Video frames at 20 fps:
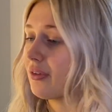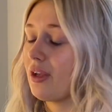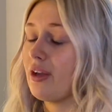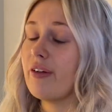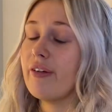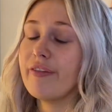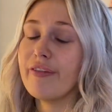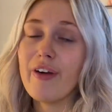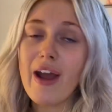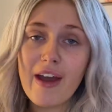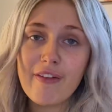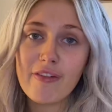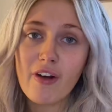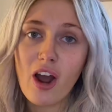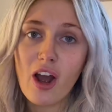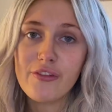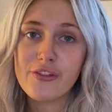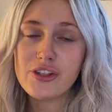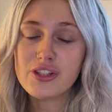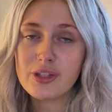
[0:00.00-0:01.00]
Forever,
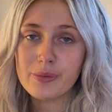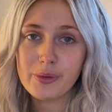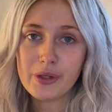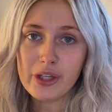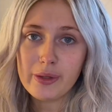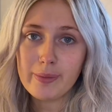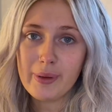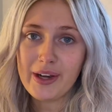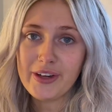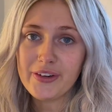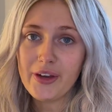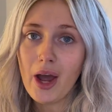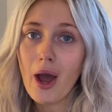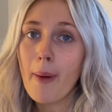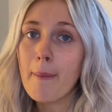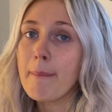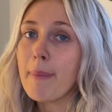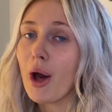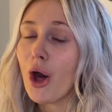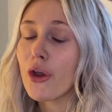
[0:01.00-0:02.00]
I've used a beauty blender,
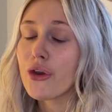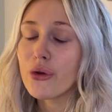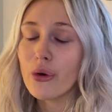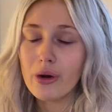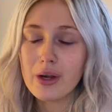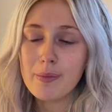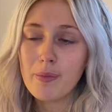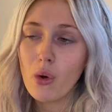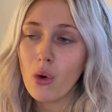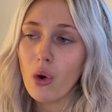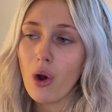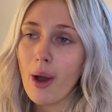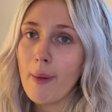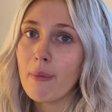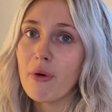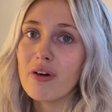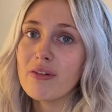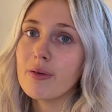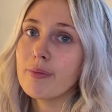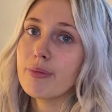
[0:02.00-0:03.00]
but not anymore. I'm
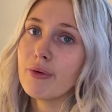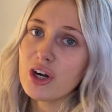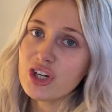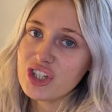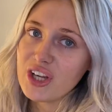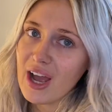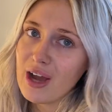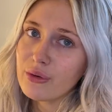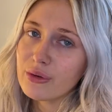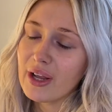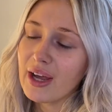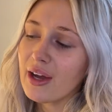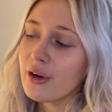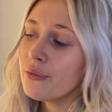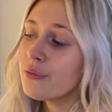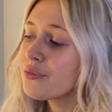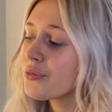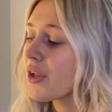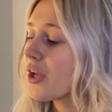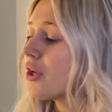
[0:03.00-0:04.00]
more of a brush gal now.
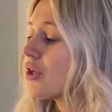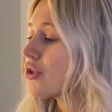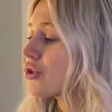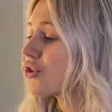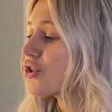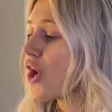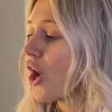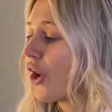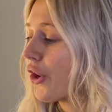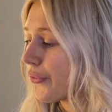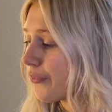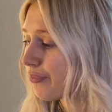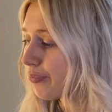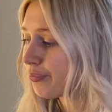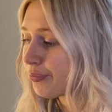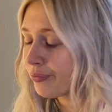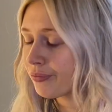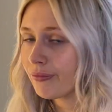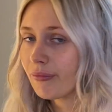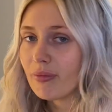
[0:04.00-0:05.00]
So
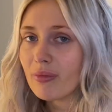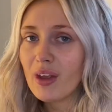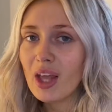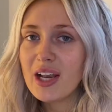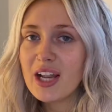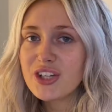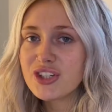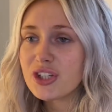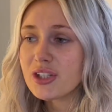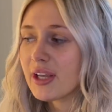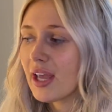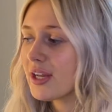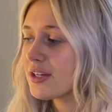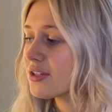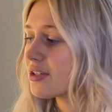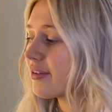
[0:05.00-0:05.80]
let's just get into the